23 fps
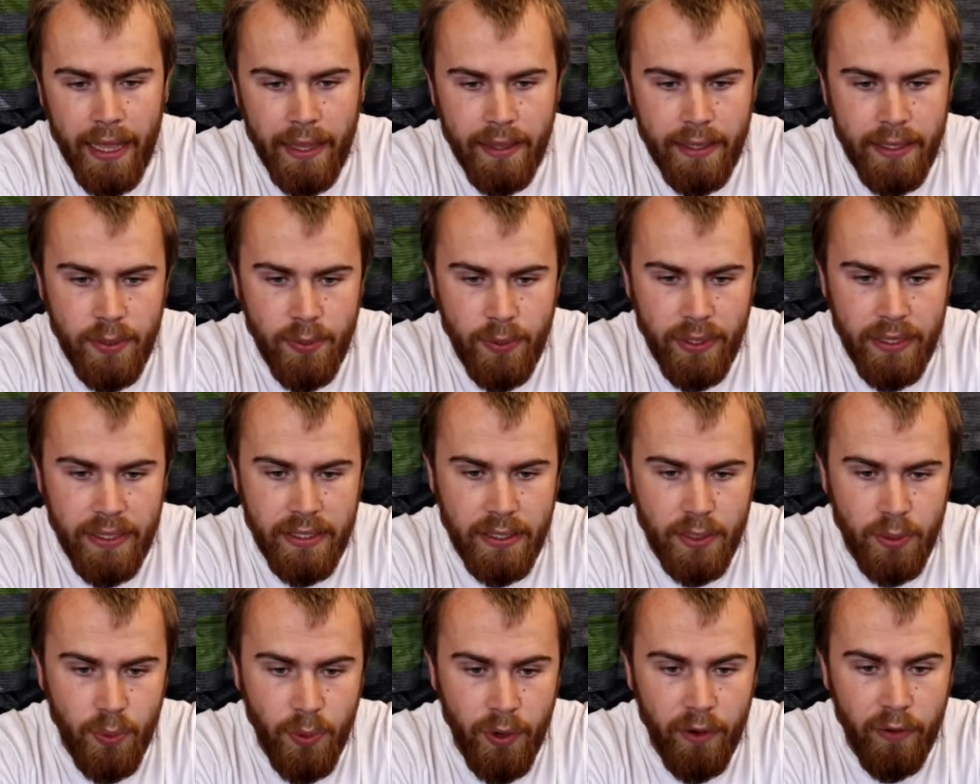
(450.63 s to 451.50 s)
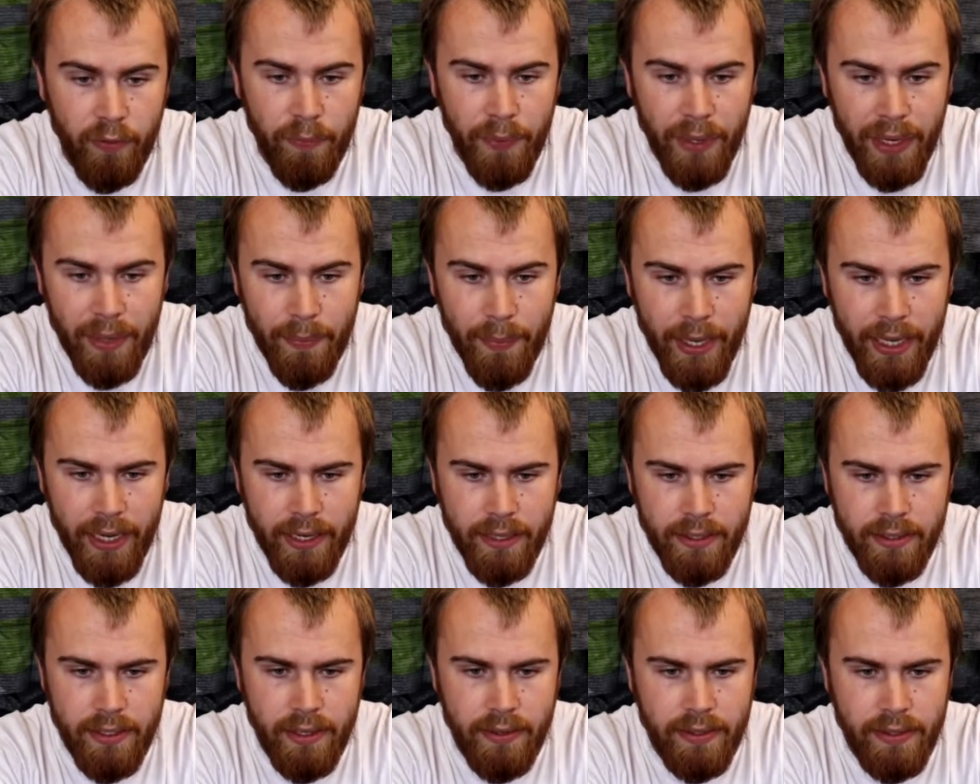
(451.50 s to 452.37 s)
This one is a
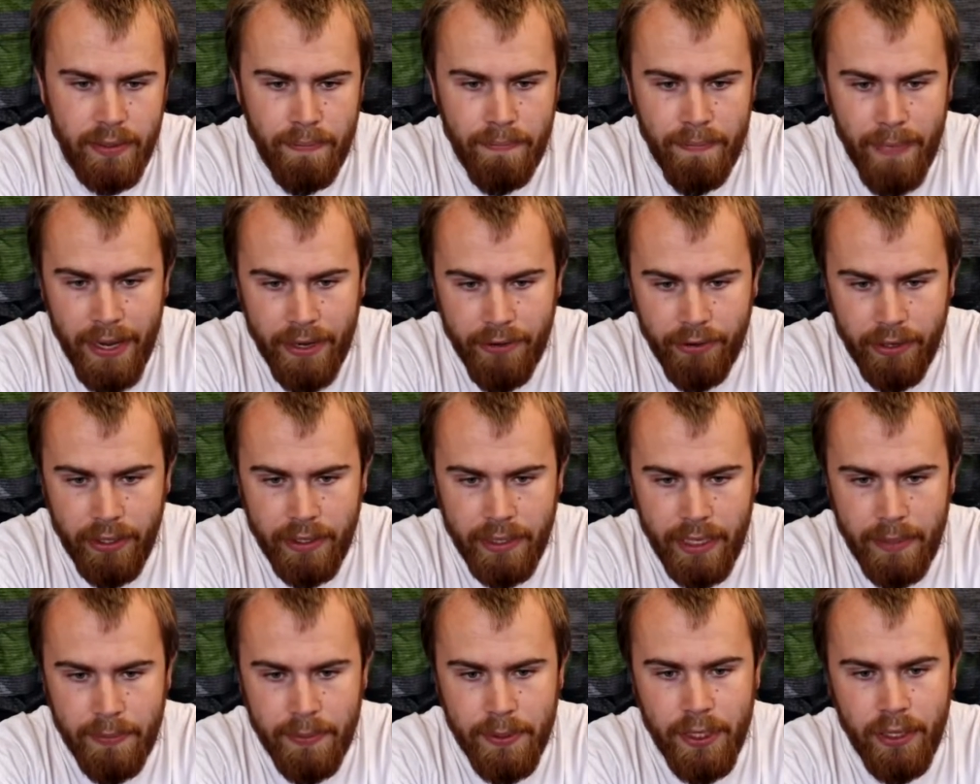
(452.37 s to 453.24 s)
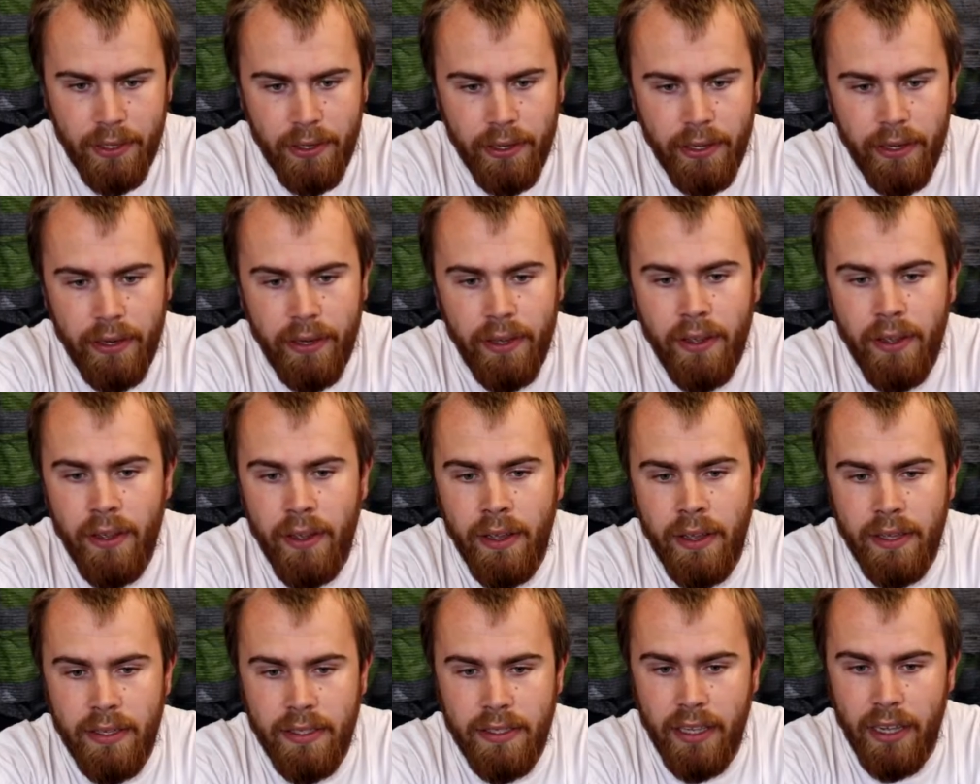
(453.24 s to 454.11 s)
12mm, so it's a metric deep socket.
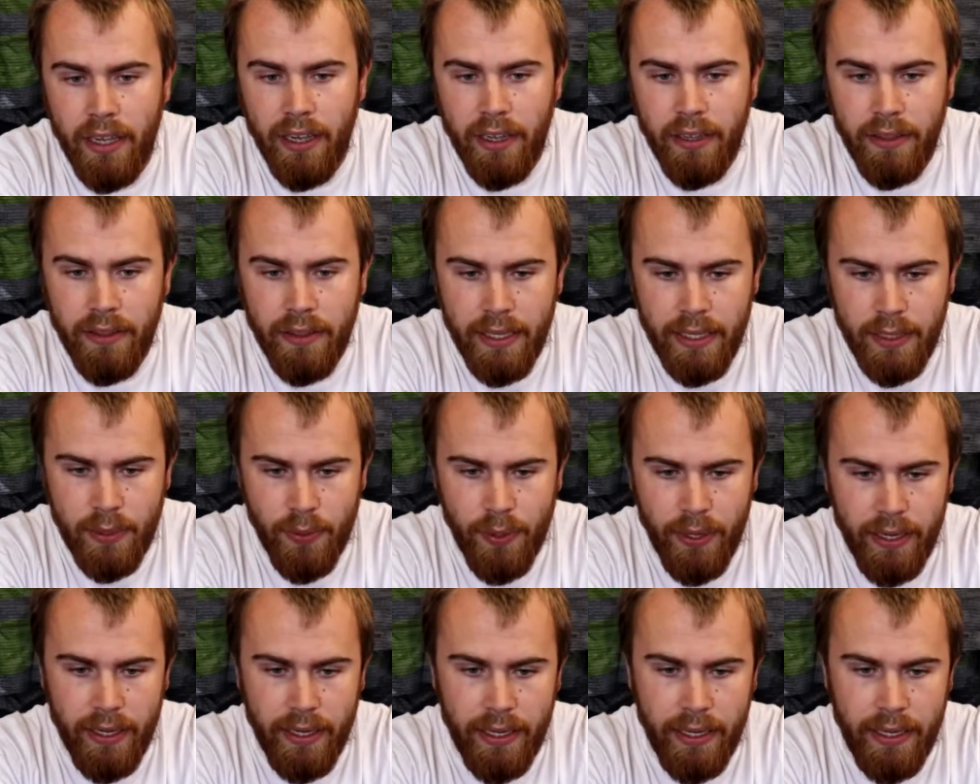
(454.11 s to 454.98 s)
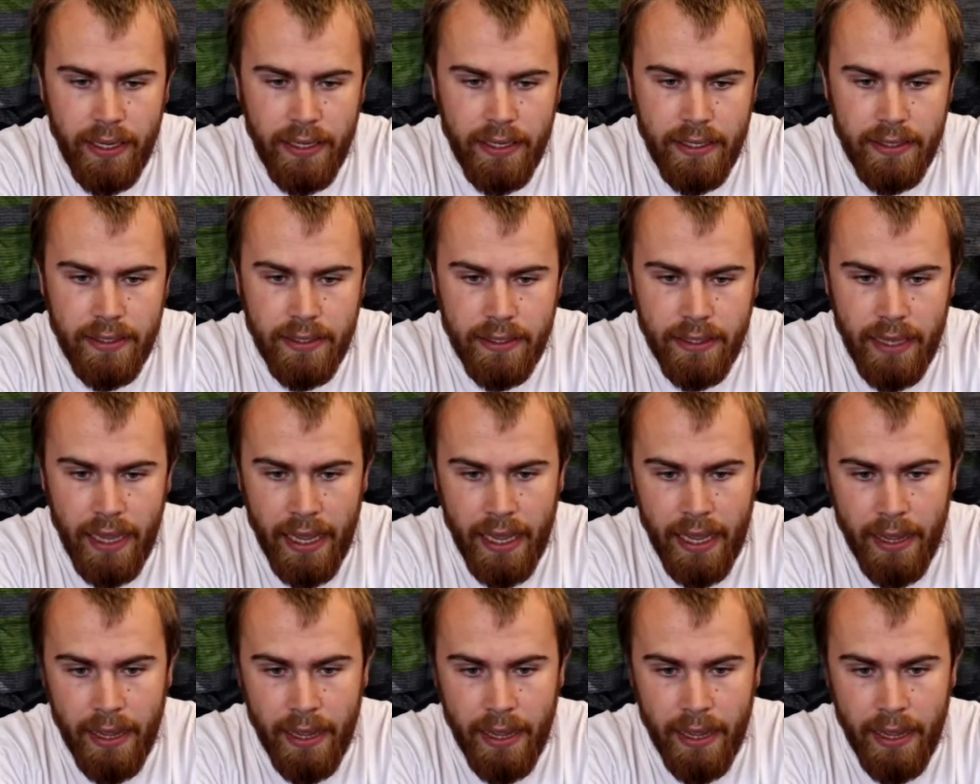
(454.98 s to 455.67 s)
So this one is